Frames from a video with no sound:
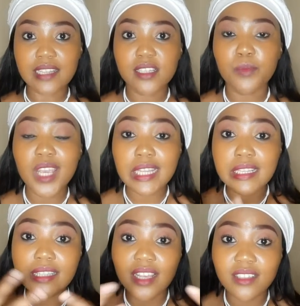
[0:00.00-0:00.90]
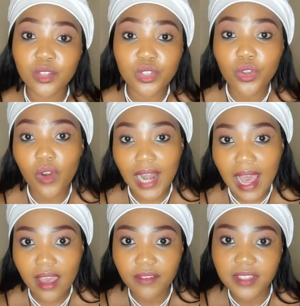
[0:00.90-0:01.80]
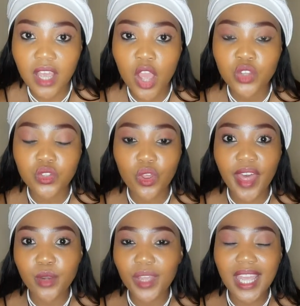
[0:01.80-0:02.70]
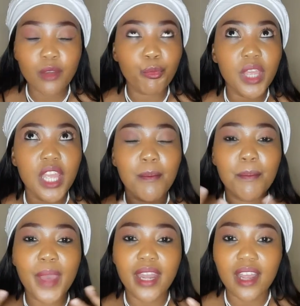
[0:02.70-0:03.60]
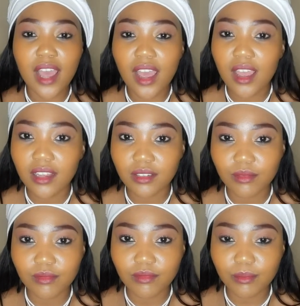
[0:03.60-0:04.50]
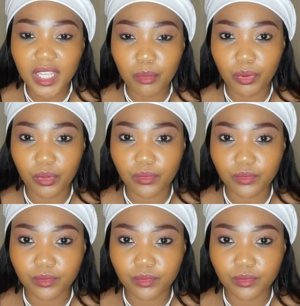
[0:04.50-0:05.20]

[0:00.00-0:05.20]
I speak these things into your lives so that we can be better people.